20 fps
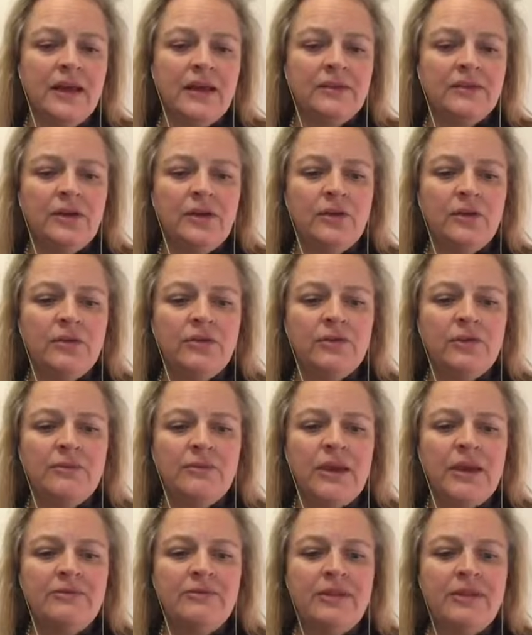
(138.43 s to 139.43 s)
So there are
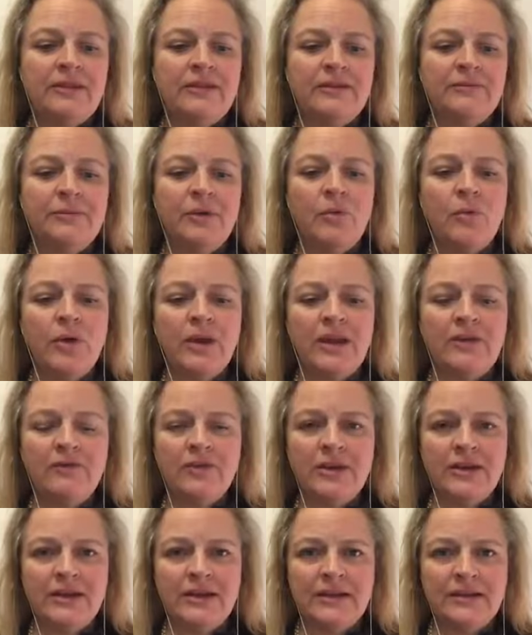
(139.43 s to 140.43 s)
many reasons, but whatever
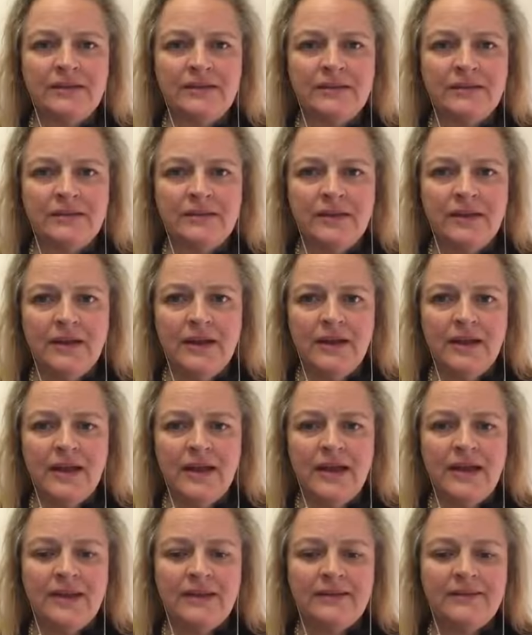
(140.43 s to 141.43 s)
it is,
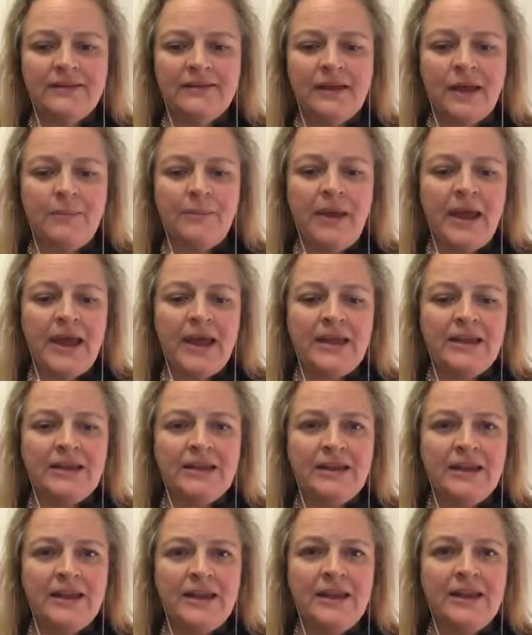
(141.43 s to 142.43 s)
it's a pain
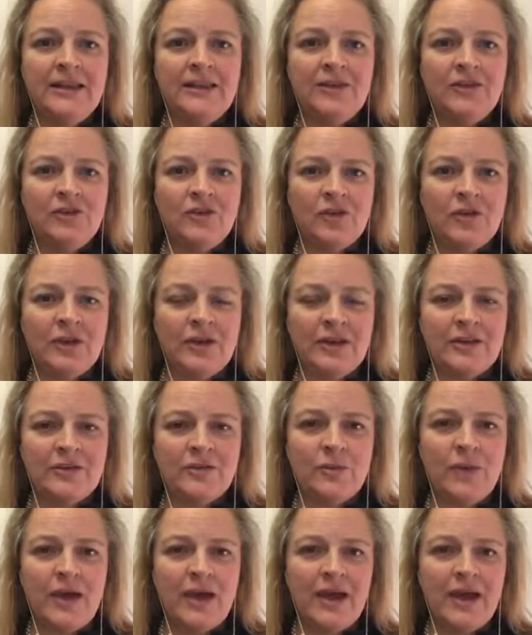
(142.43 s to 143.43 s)
in the joint,
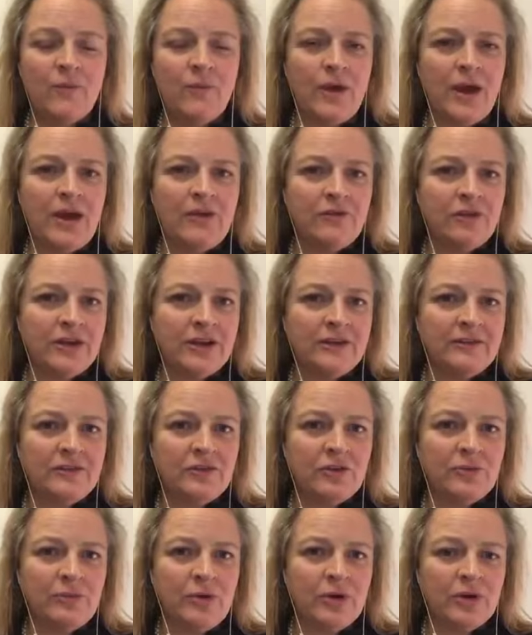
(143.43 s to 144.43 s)
wherever it is in
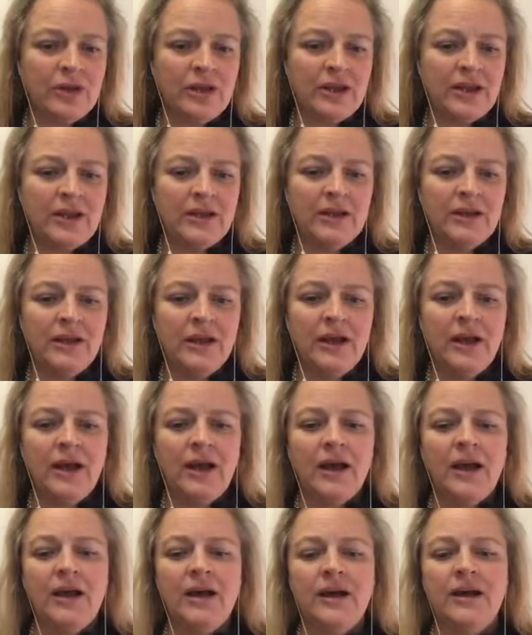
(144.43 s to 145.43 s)
your body,
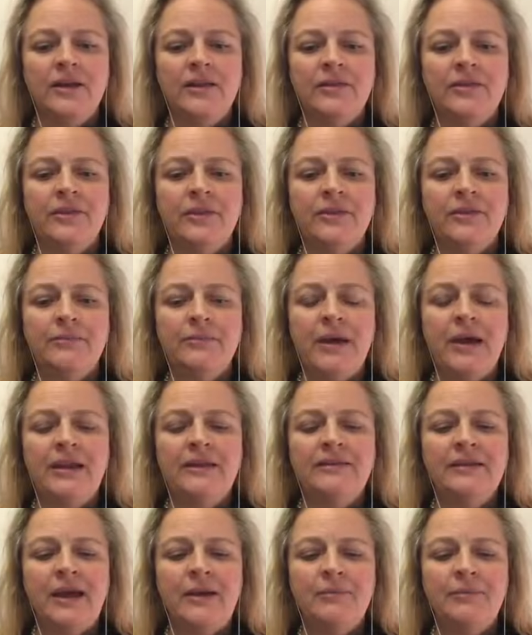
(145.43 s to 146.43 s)
the pain
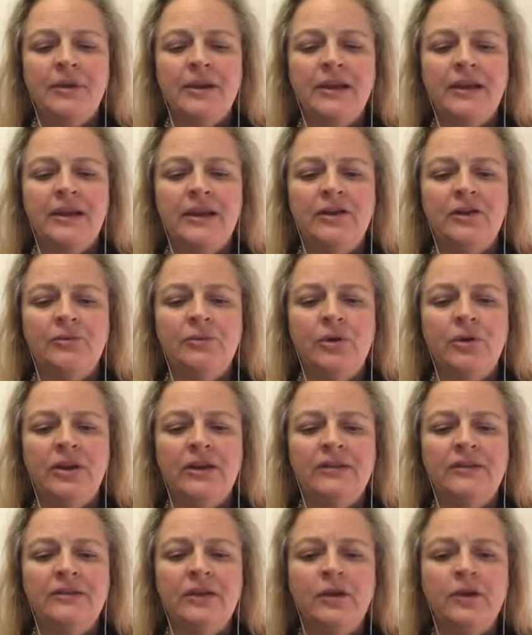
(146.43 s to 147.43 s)
is happening in your
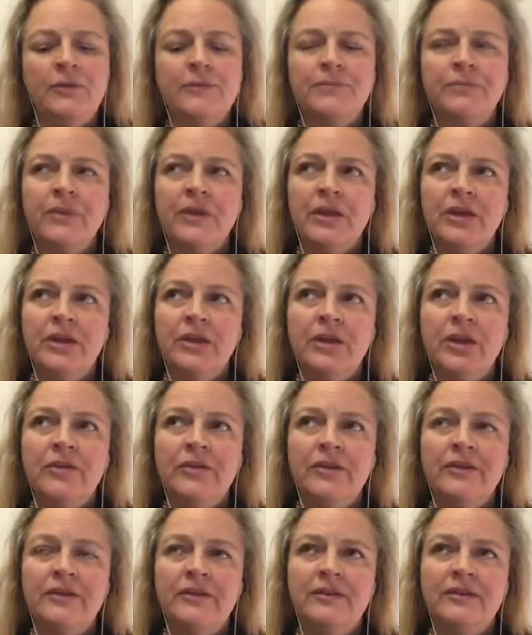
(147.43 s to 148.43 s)
body. So,
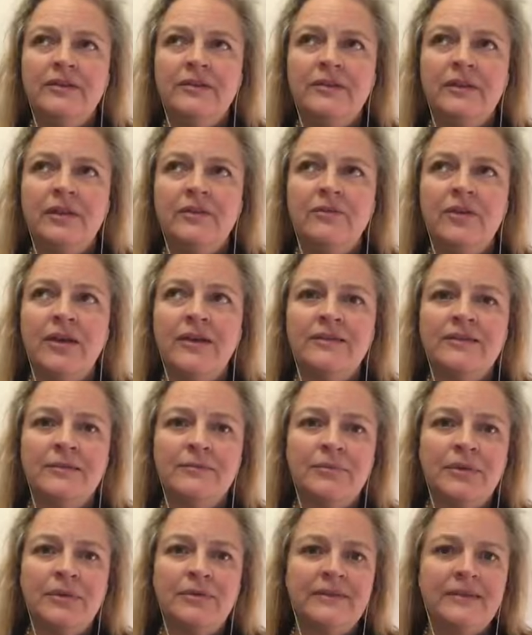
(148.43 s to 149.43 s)
this is very
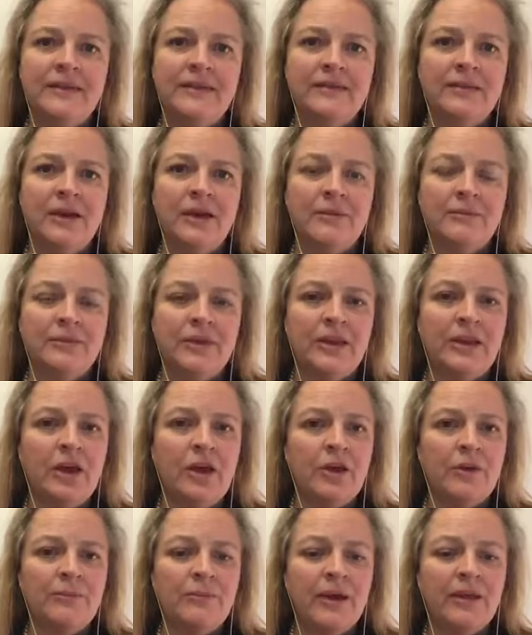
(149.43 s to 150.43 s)
simplistic terms, I
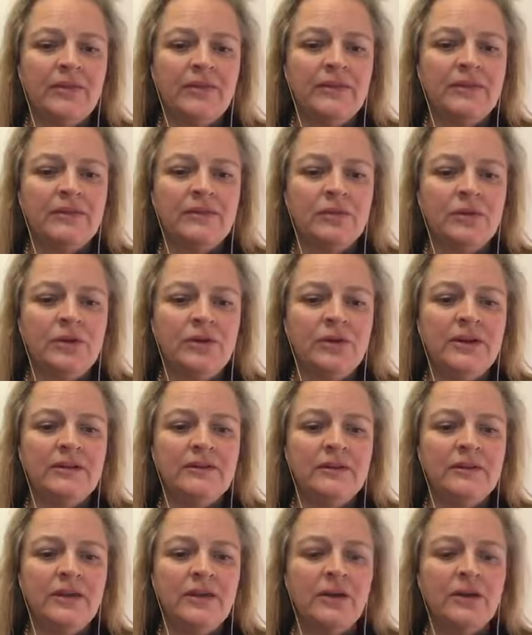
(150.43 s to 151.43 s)
know, but this is all you need
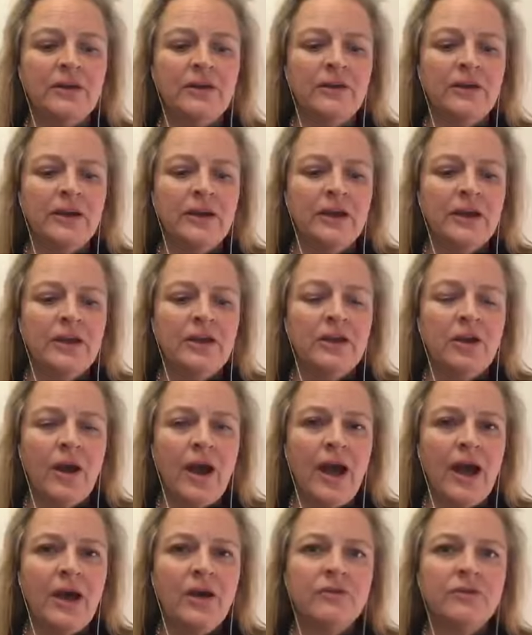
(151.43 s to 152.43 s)
to know.
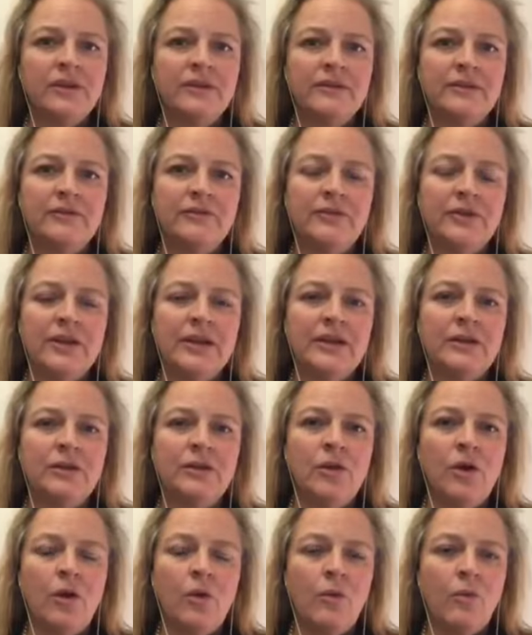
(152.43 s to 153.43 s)
How does it
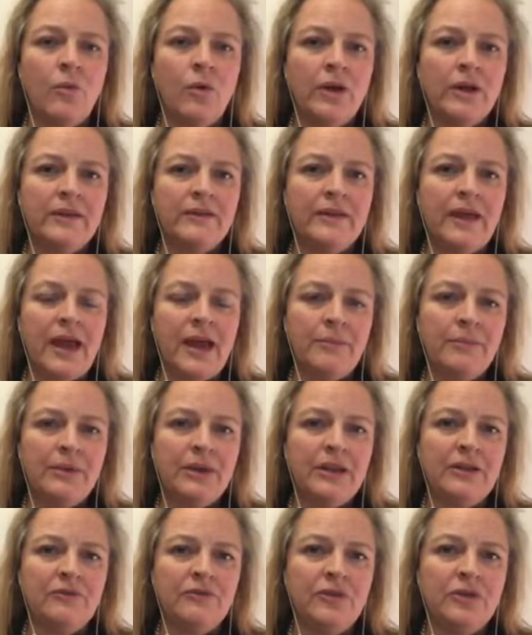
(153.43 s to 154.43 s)
feel? What is
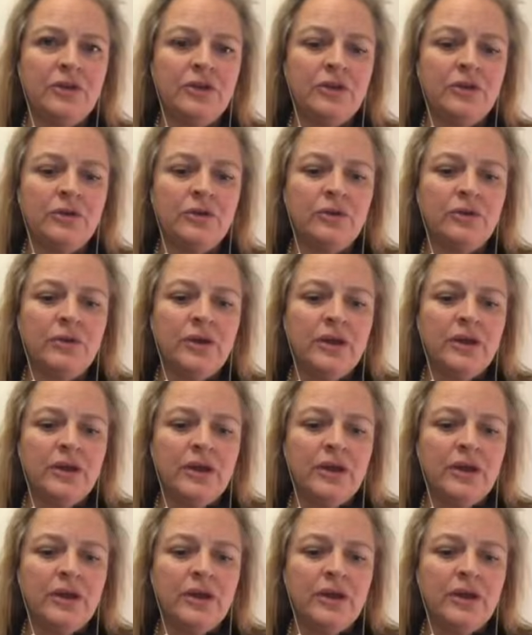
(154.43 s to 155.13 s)
happening for you?